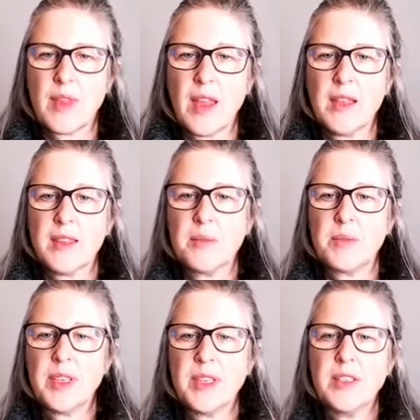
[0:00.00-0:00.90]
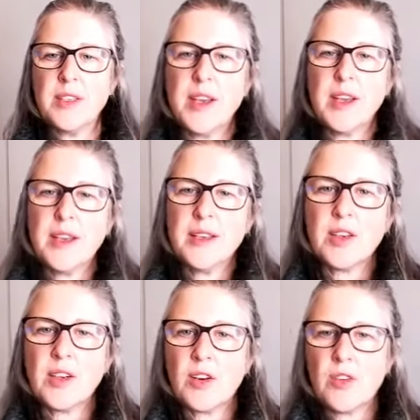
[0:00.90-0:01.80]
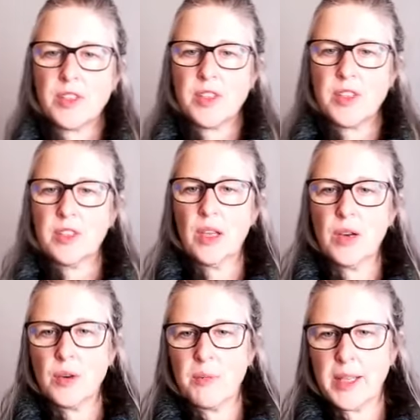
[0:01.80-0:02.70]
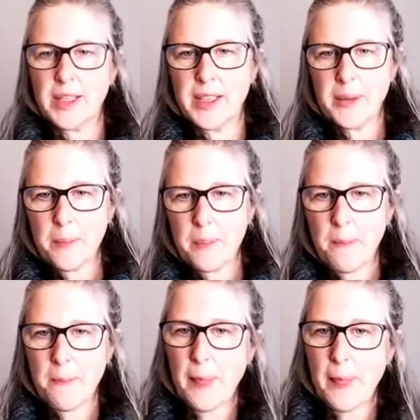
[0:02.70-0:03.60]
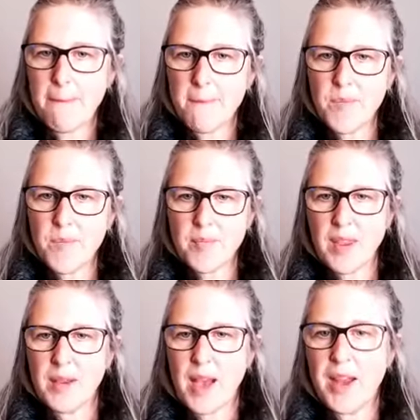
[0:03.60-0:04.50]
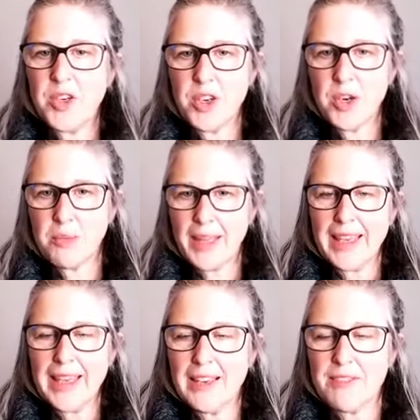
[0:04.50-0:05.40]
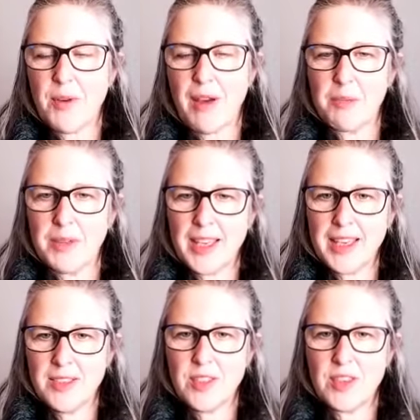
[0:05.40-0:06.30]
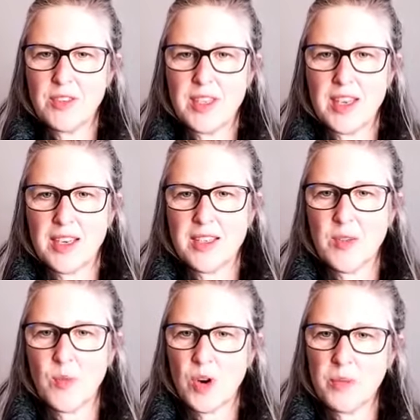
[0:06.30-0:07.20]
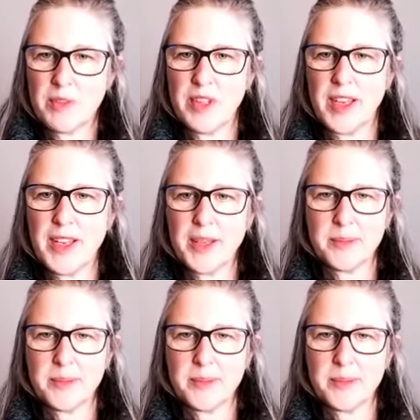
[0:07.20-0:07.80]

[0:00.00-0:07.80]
And then place your hands across your lower belly, under your blankie if you have a blankie, so that you stay nice and warm if you like.